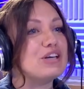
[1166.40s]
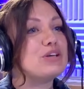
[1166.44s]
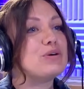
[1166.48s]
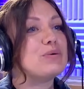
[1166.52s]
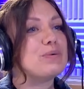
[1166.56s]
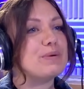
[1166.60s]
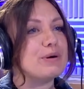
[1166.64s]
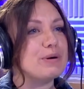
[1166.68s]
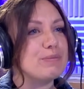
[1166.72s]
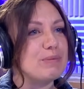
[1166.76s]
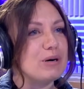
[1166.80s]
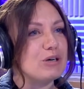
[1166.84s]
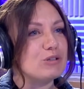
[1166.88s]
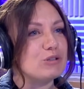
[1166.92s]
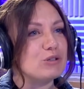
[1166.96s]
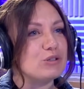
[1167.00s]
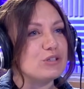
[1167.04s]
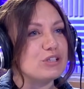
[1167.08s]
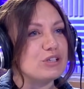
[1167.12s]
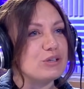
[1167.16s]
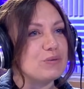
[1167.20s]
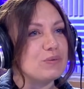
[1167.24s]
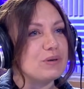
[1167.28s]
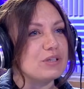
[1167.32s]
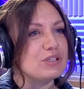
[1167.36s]
You were about to
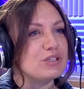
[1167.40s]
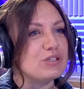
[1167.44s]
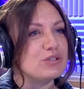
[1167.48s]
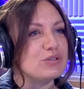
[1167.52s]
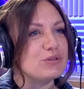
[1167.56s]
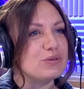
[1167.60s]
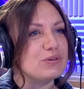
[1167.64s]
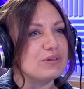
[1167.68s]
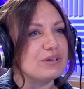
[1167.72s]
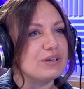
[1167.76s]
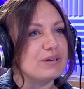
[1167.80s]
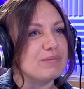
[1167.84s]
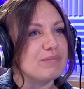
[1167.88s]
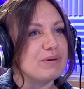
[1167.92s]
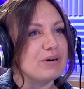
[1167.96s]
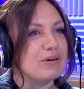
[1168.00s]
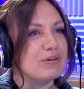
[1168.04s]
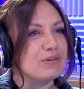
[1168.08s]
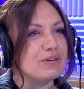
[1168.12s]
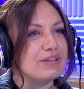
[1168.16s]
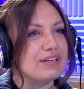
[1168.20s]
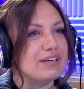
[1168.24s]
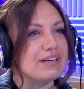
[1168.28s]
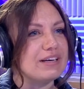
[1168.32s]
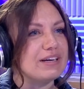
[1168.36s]
tell one story
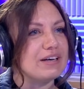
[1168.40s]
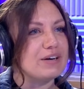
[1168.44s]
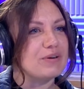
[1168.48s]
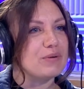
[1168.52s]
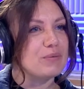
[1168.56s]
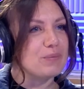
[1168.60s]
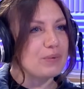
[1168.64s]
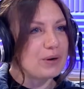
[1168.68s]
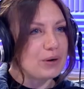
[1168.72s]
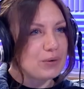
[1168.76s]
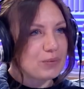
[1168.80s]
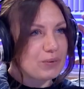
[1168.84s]
about the...